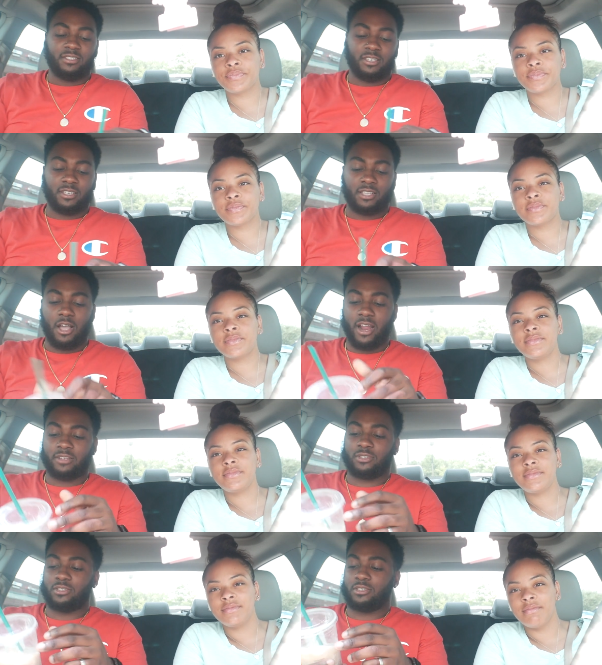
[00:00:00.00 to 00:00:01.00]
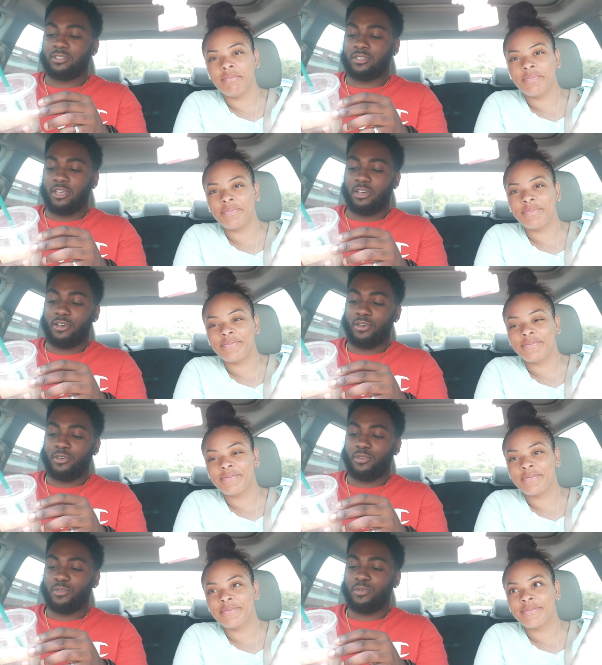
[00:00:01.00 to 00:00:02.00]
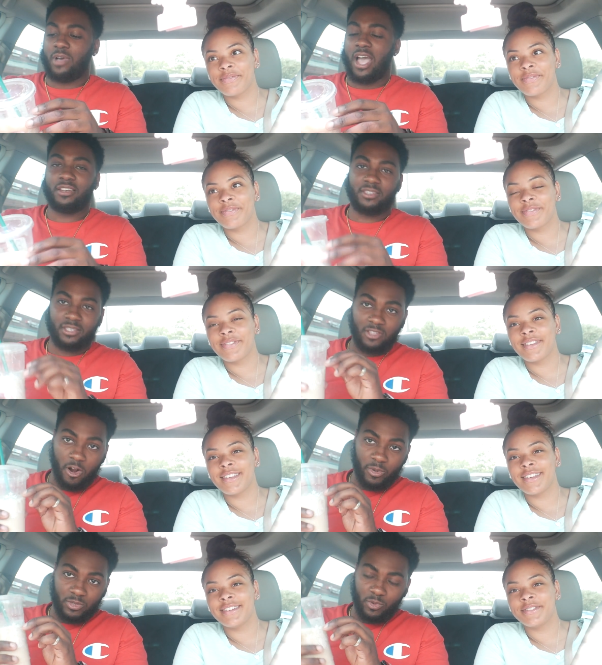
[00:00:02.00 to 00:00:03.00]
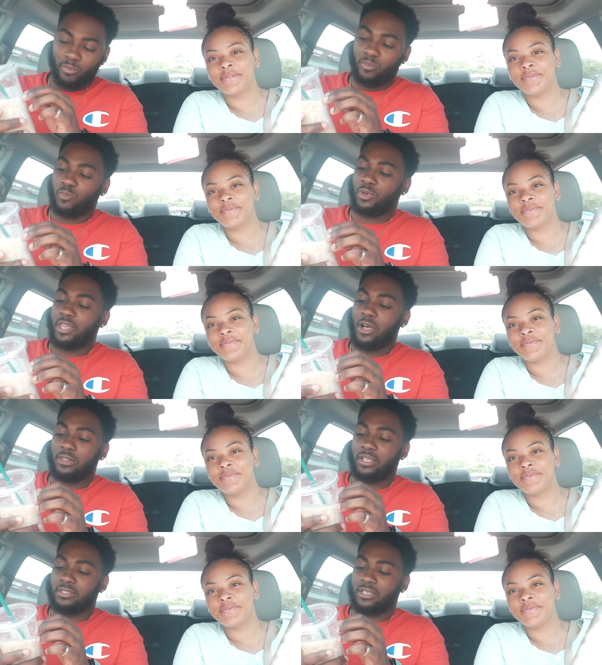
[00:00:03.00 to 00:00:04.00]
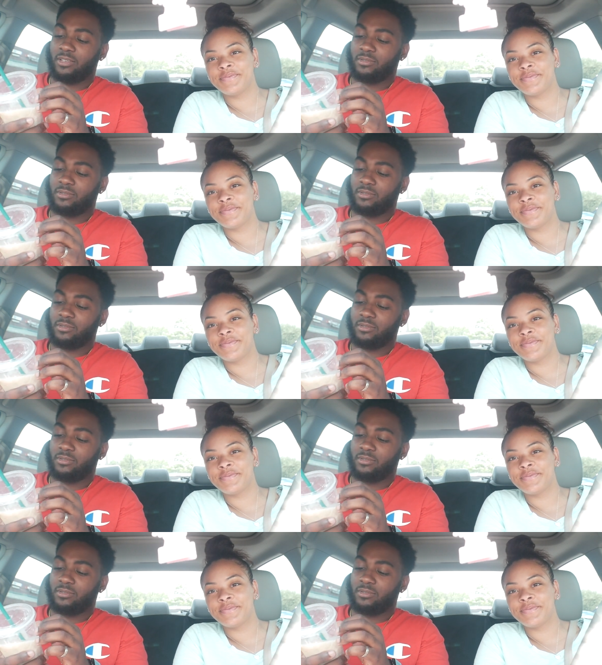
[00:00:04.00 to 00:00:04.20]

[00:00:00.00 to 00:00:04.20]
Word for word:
Speaker 1: Yes. All right. So I did the Starbucks one without Lindsay.